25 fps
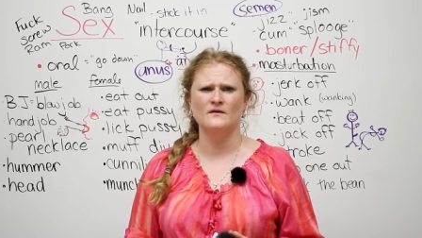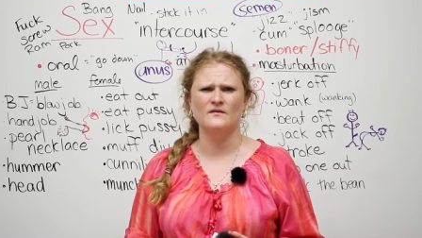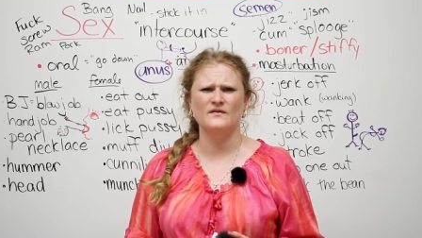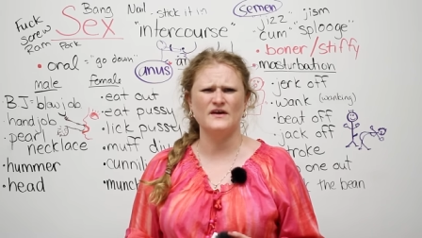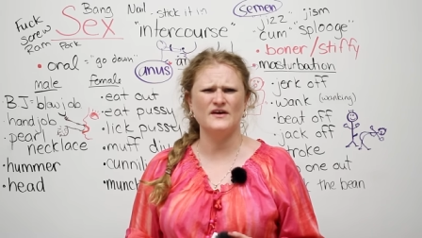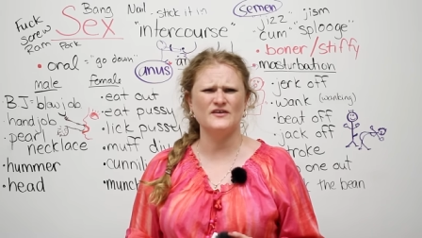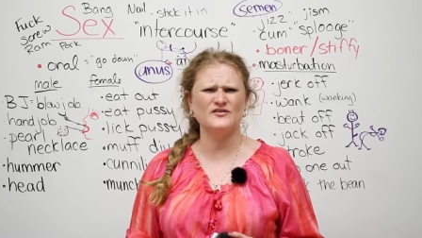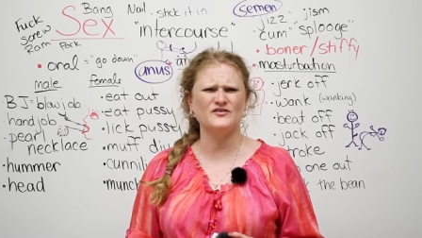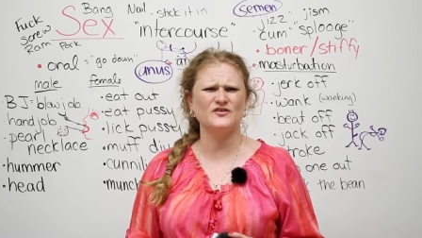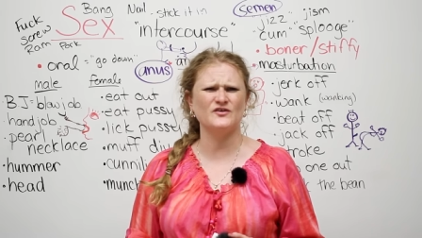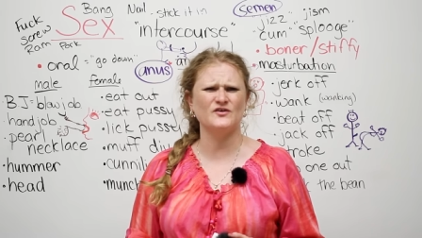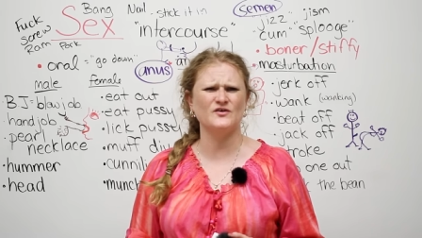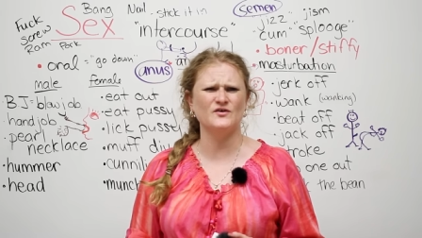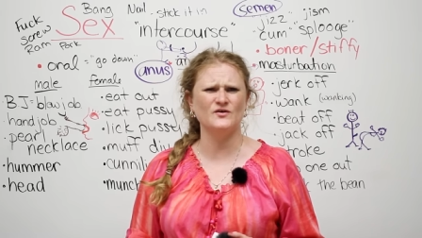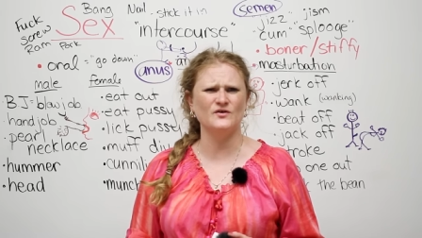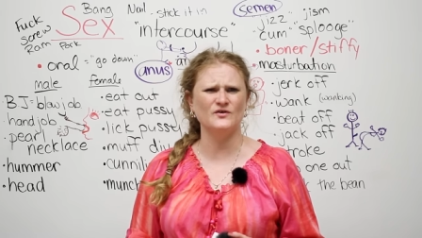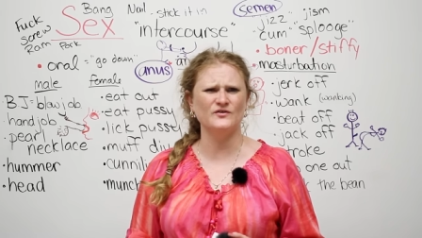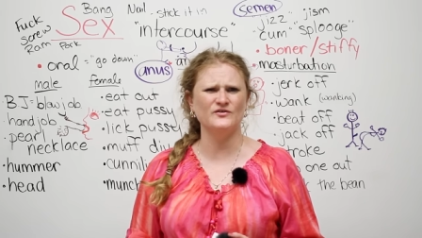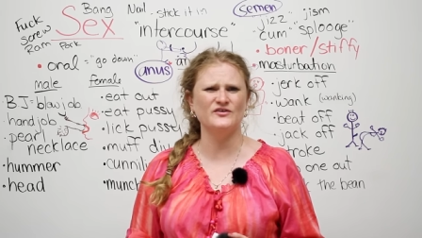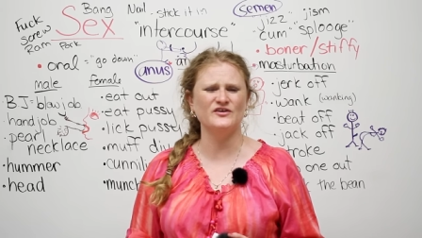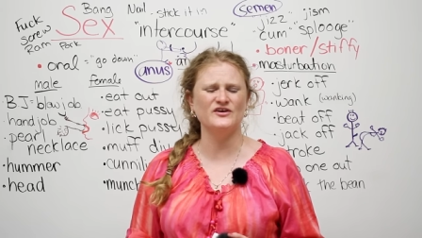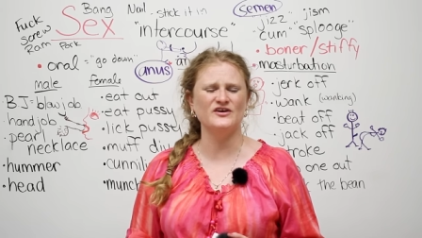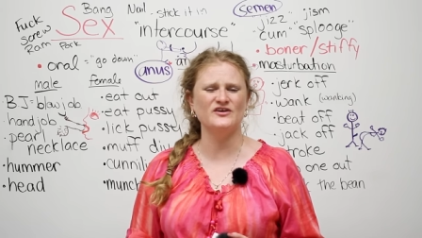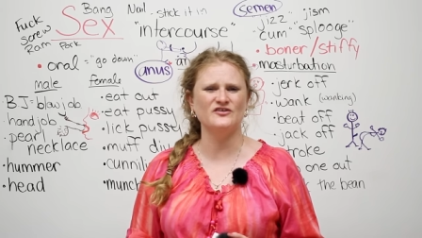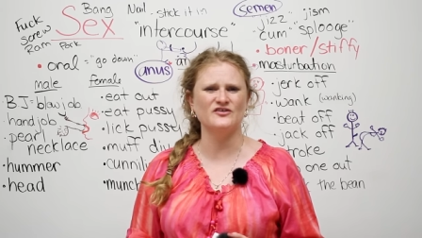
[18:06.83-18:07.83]
that's a cool
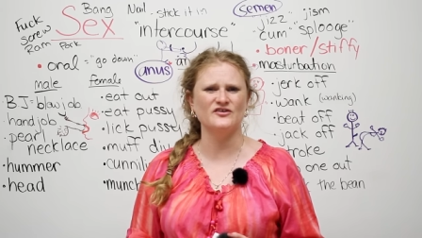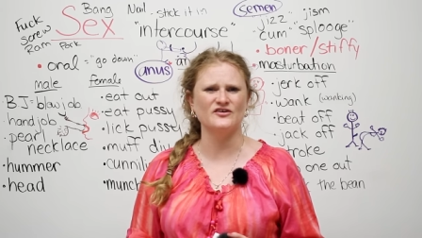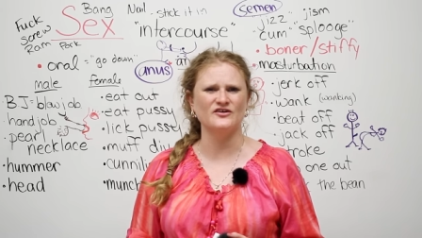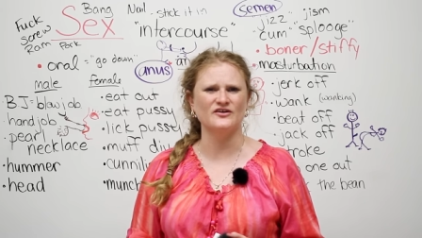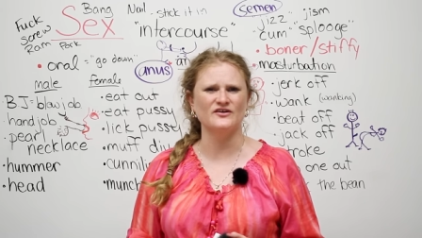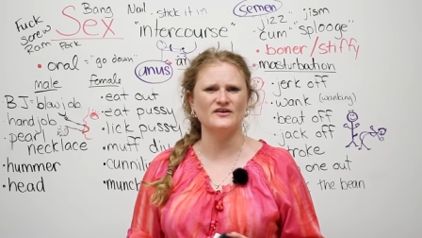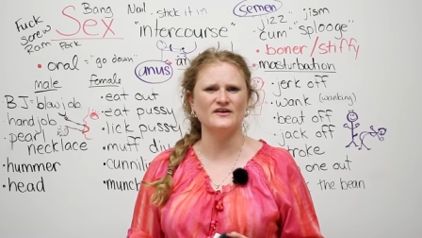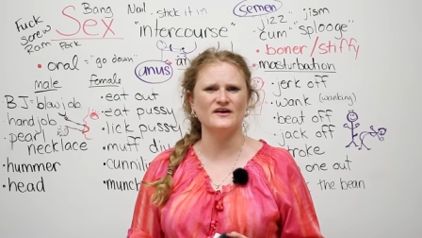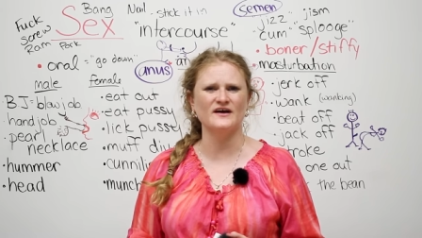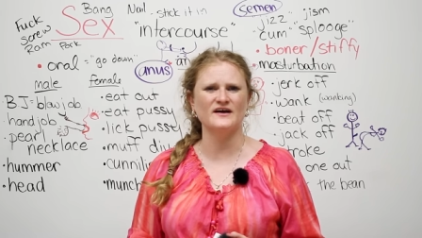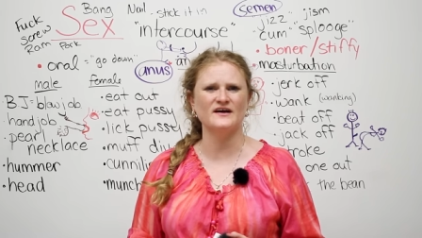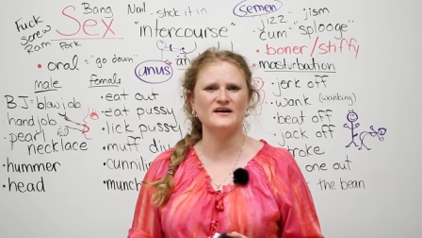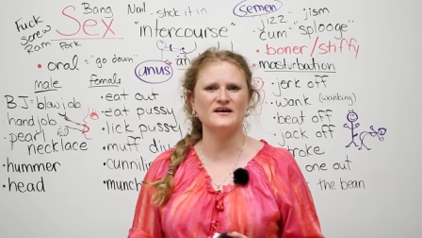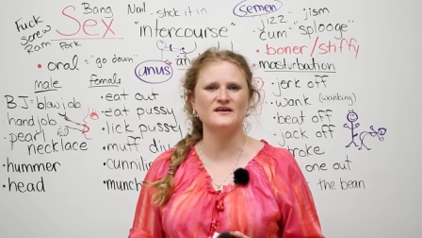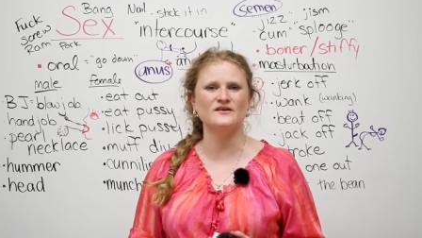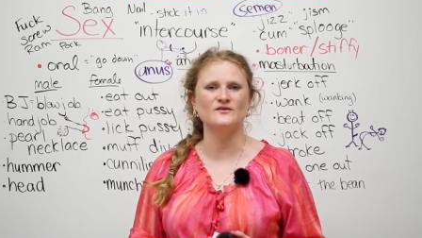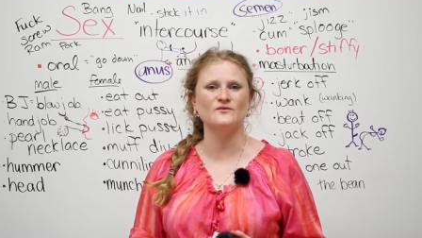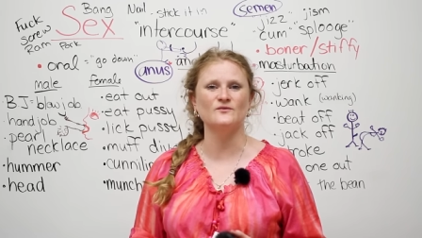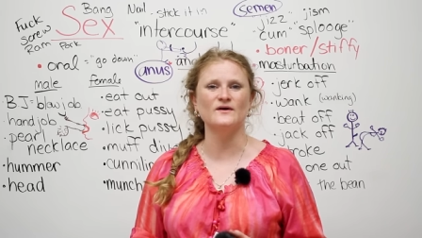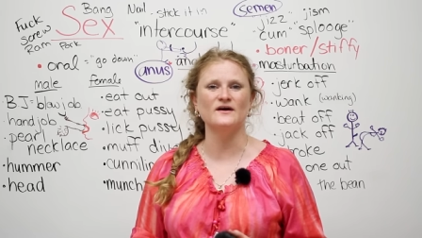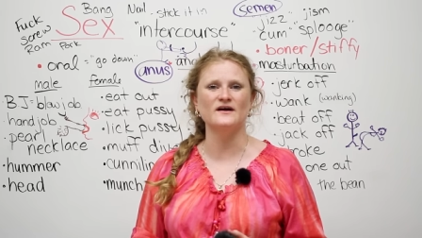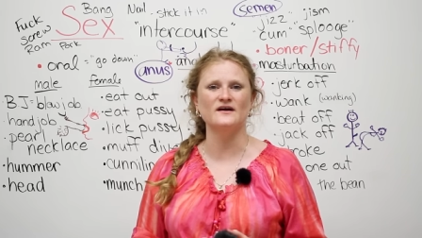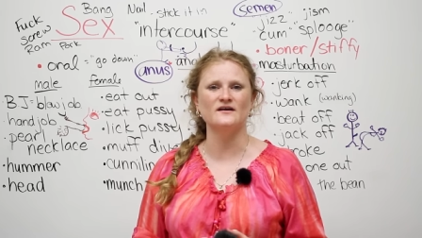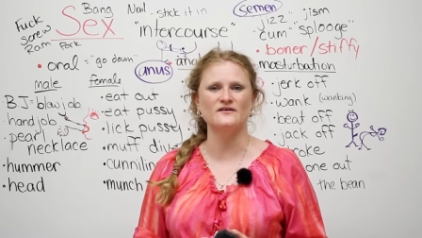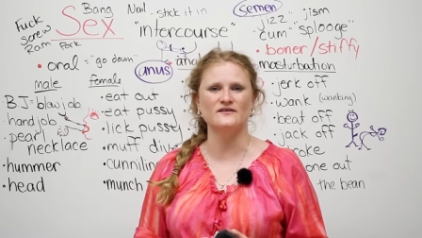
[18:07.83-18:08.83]
t shirt. I'm going to
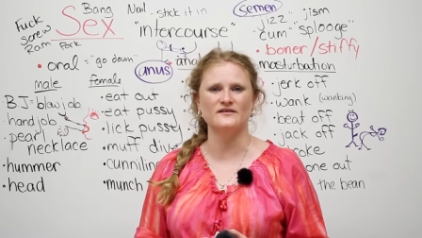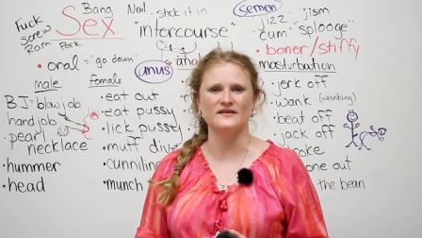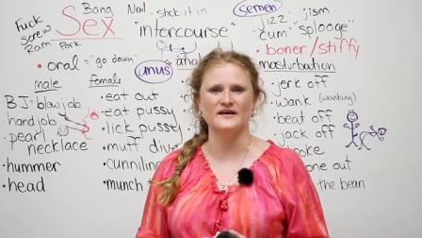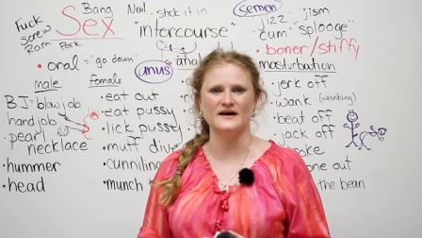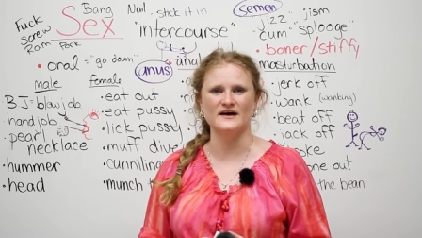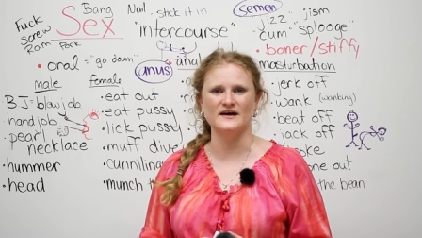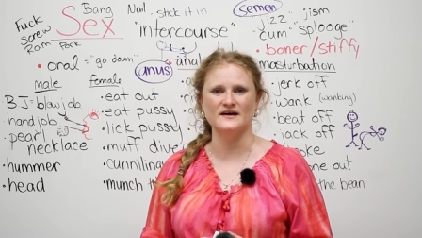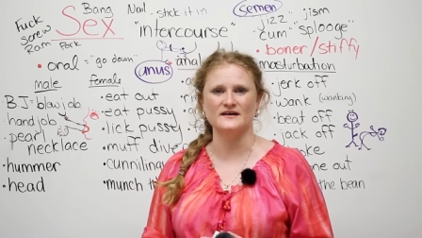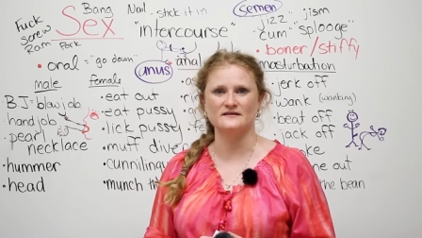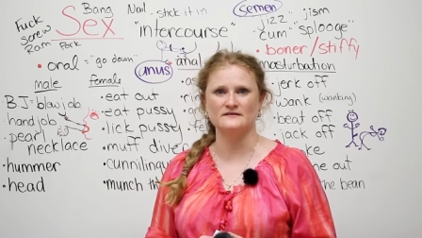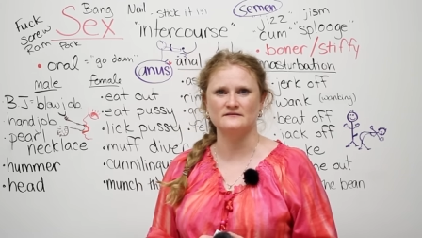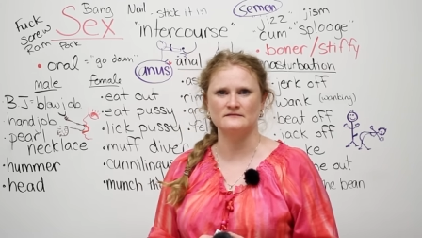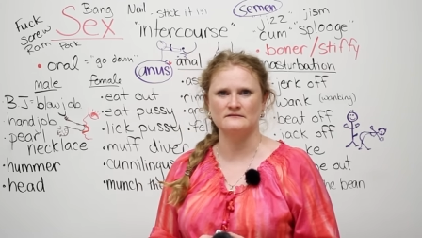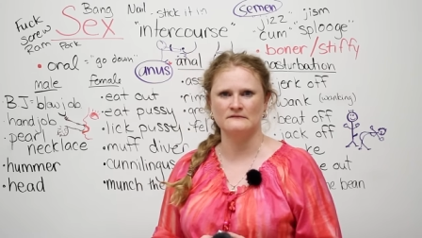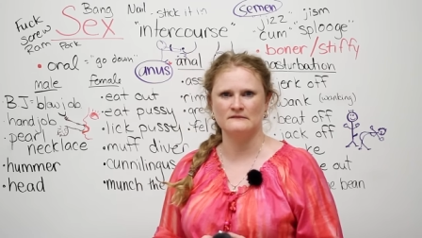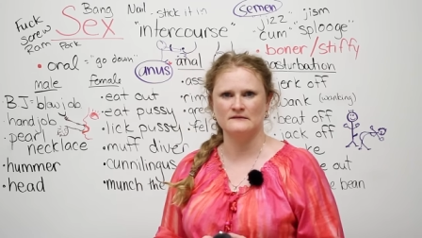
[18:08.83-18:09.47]
wear that.